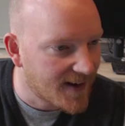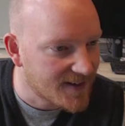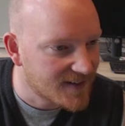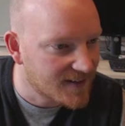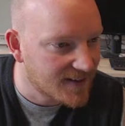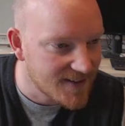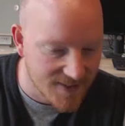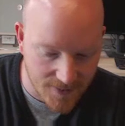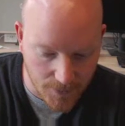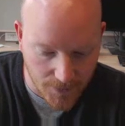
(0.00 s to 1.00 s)
actually
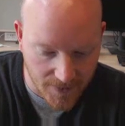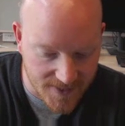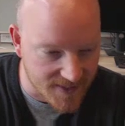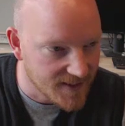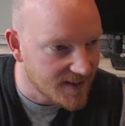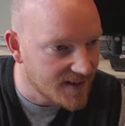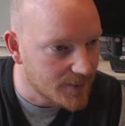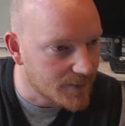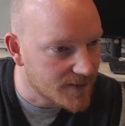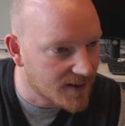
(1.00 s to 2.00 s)
let's go crazy,
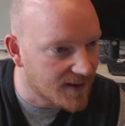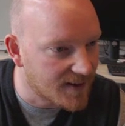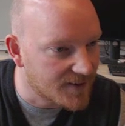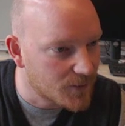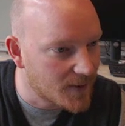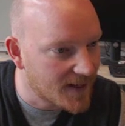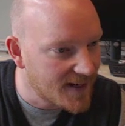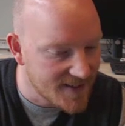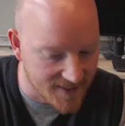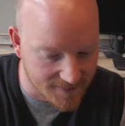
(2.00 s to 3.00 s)
equals
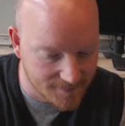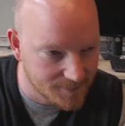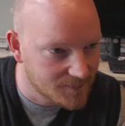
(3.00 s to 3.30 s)
2018.